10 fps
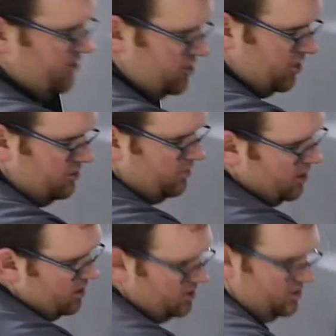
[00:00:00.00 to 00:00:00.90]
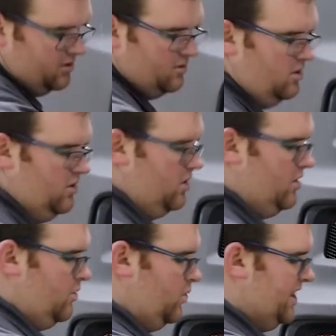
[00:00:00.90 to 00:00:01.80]
our toolbox,
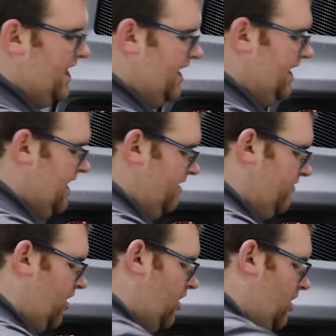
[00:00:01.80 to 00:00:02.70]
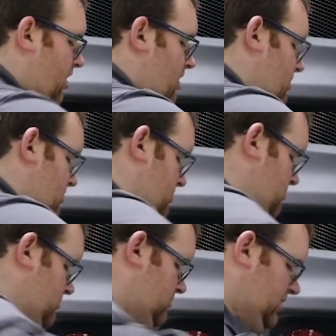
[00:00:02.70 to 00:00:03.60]
we then have our
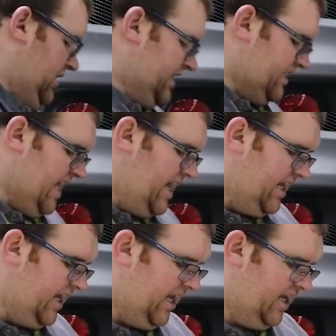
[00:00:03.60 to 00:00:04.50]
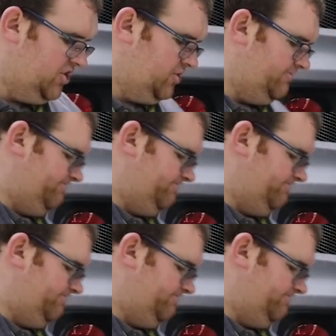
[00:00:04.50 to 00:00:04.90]
setting gauge.